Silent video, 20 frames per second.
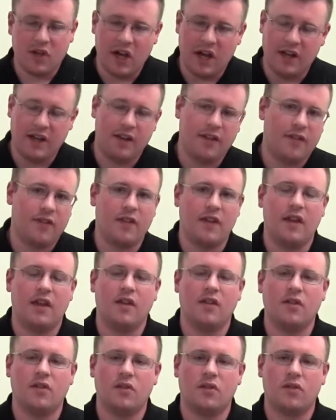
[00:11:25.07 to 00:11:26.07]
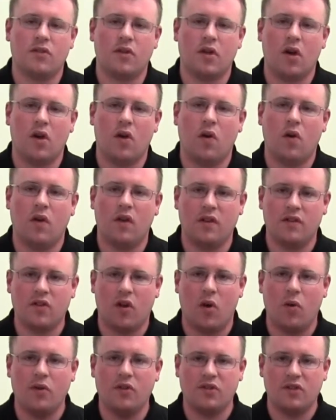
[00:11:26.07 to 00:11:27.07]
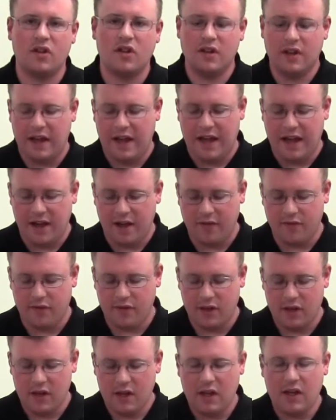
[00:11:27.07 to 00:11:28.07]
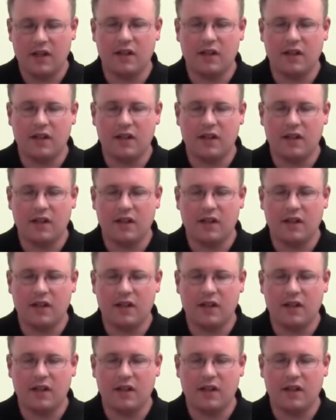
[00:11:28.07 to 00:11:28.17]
cutting things, so it's always good to have